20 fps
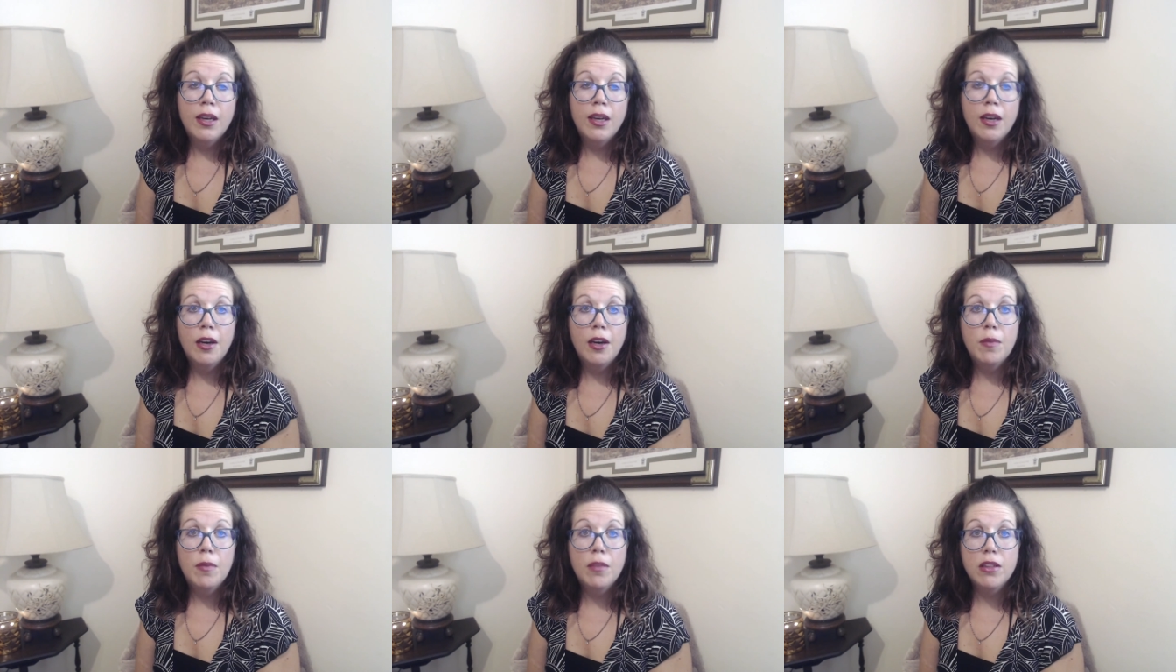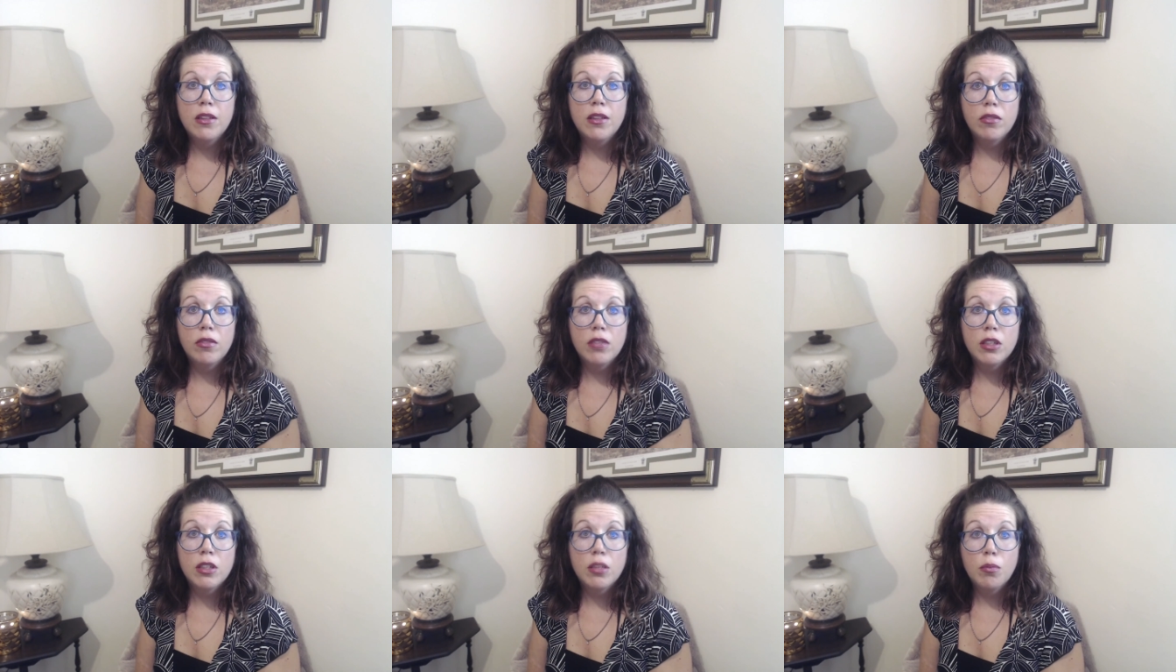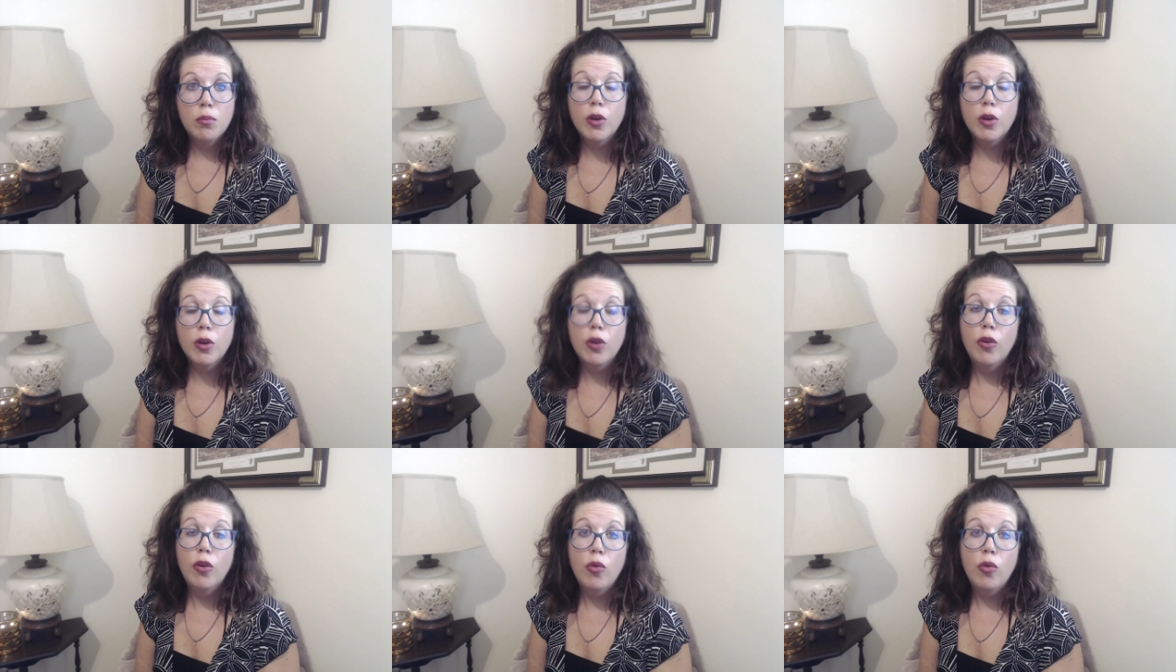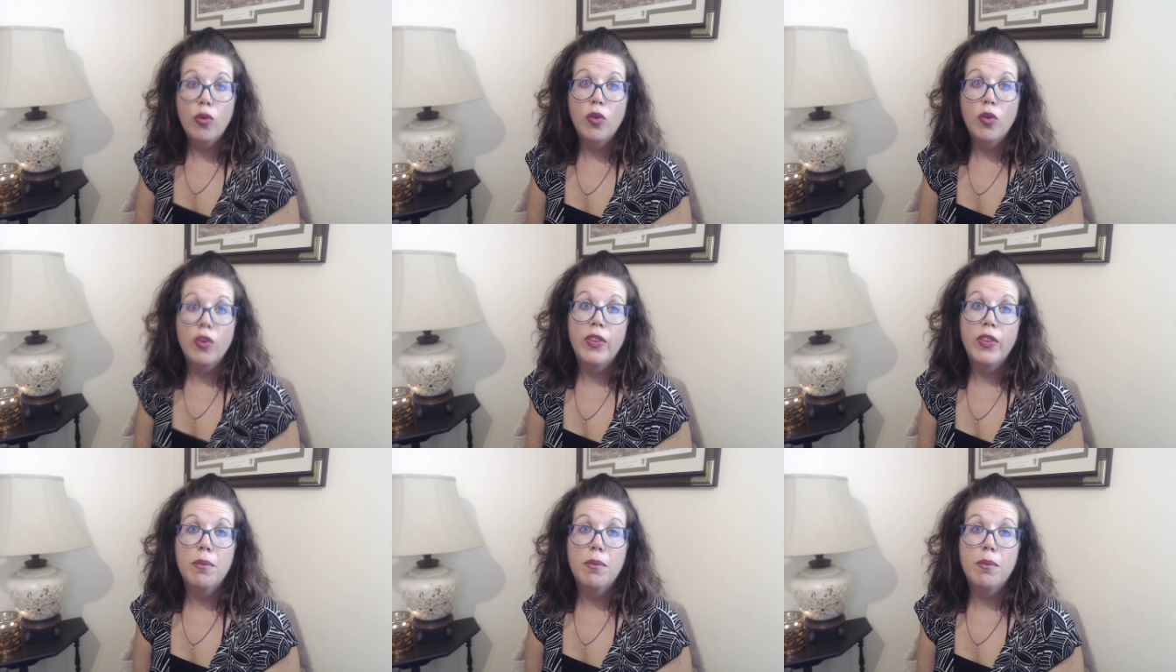Um, that's often a pro
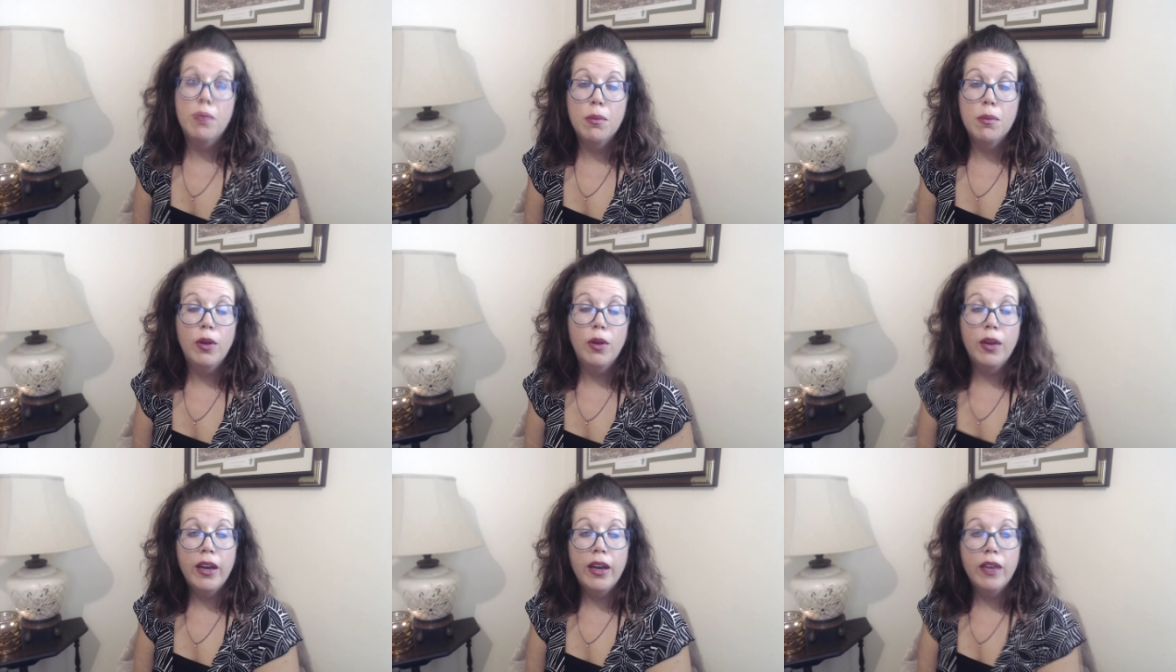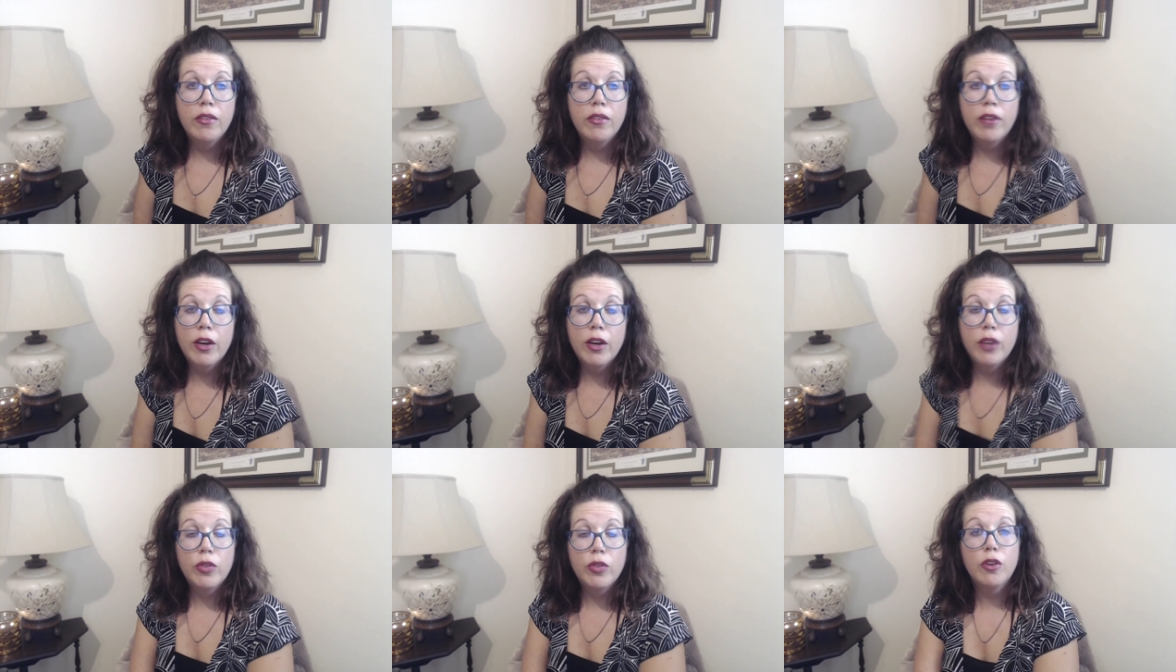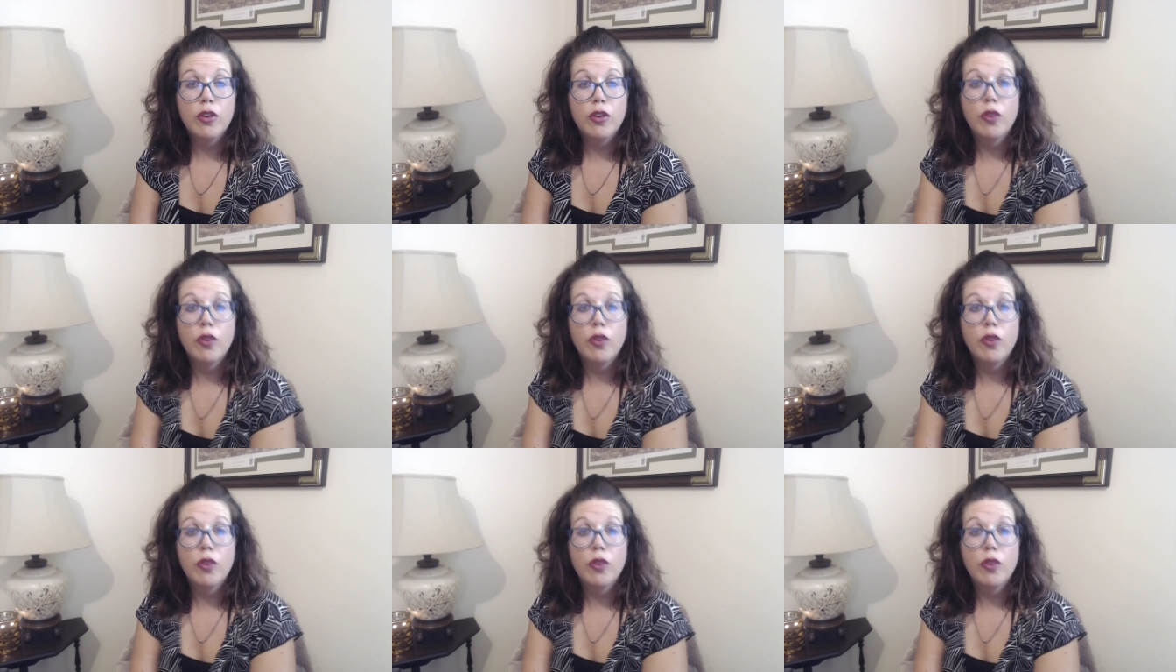that people have out there